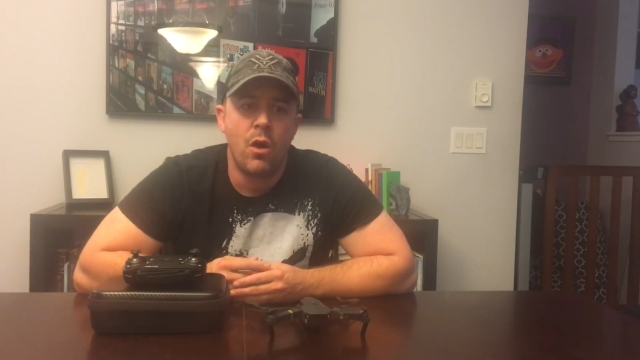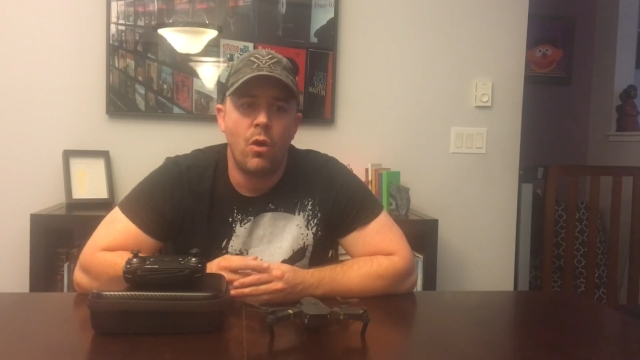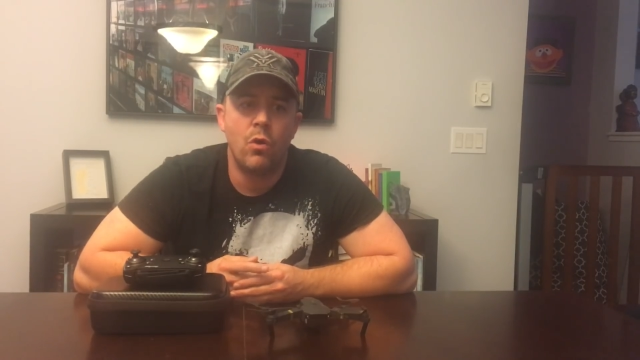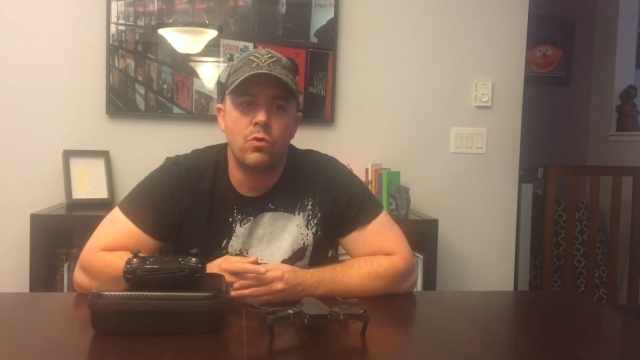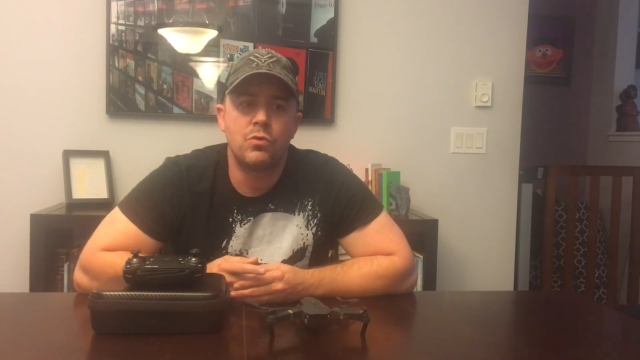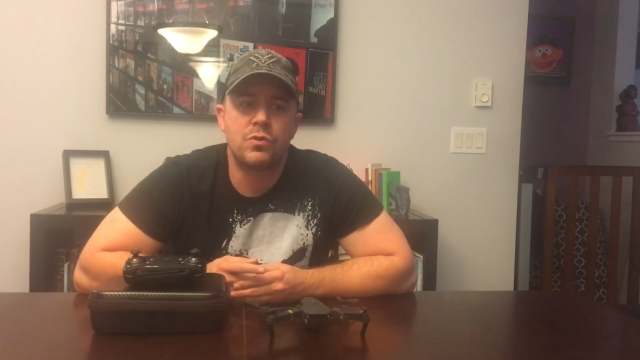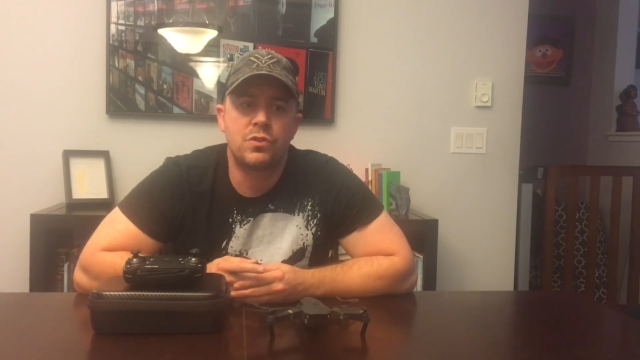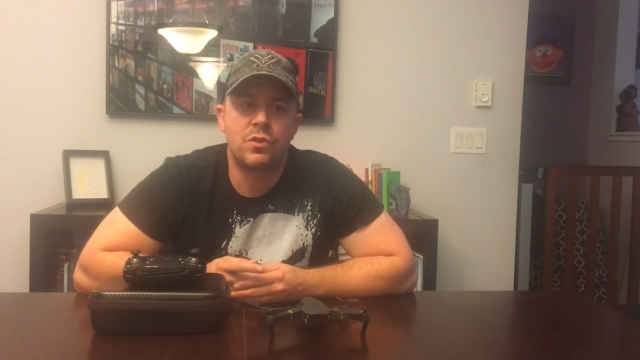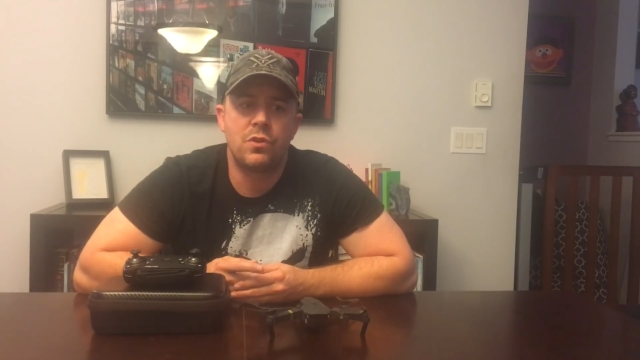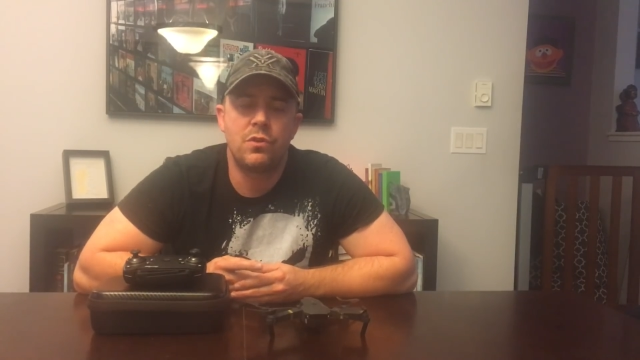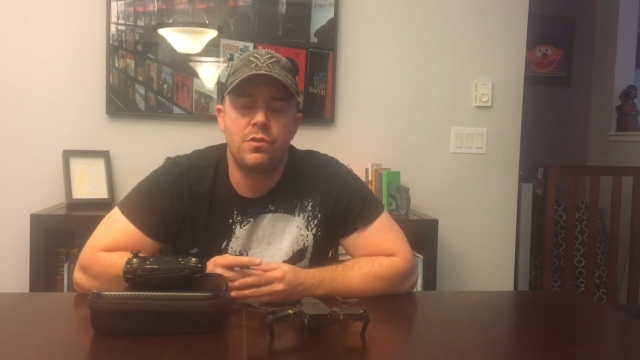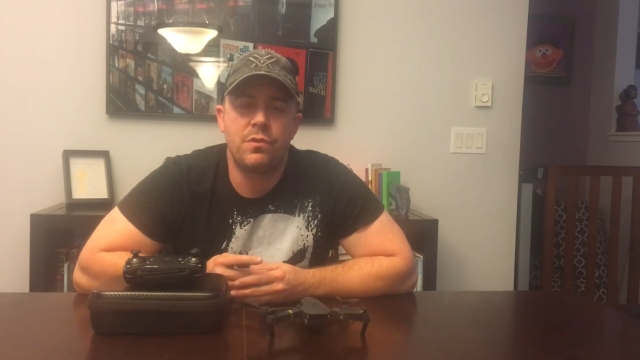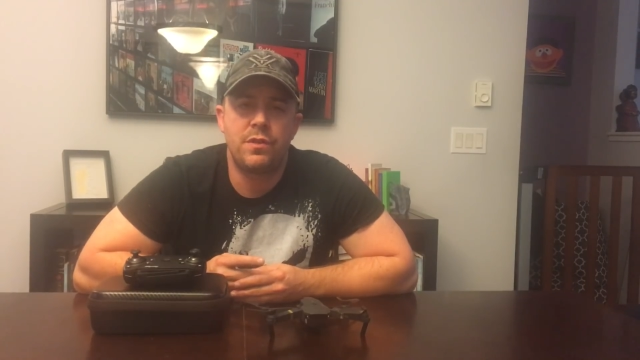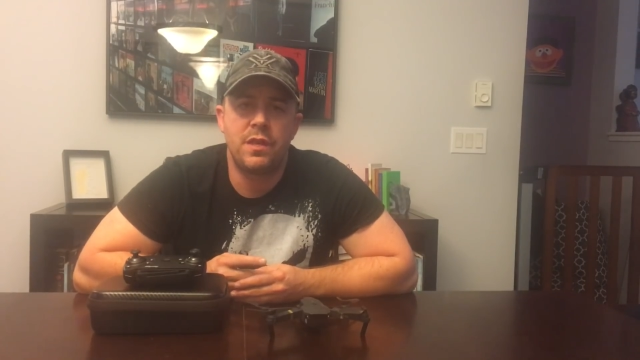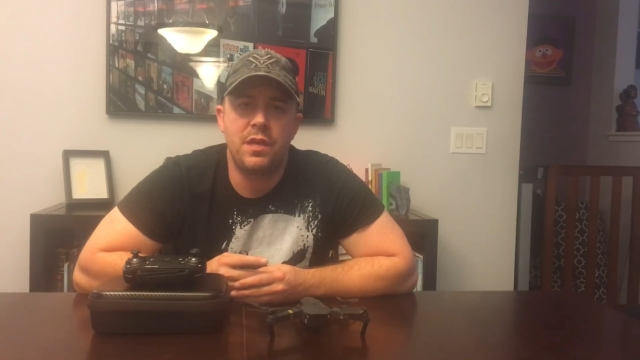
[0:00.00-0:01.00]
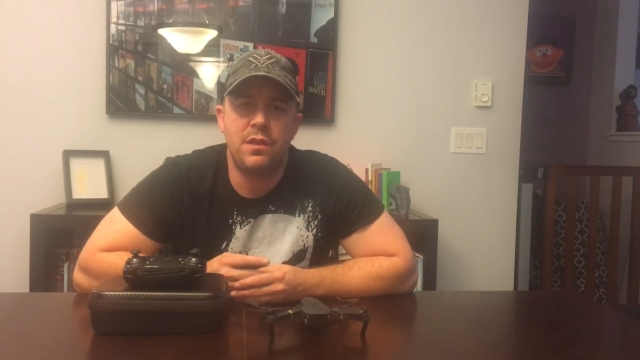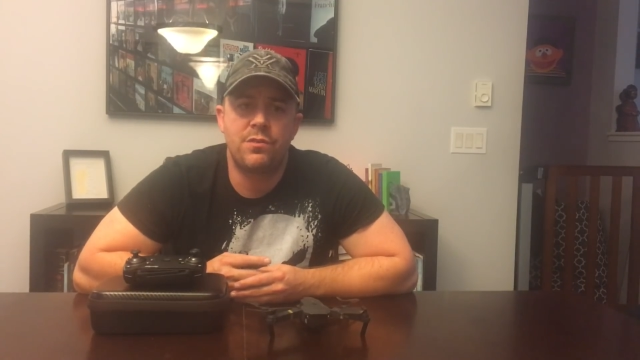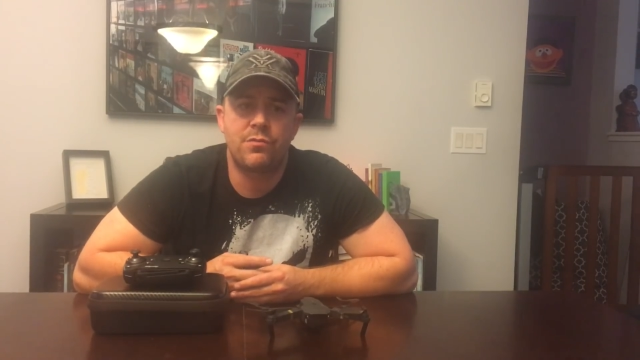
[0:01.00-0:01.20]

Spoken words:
Also, the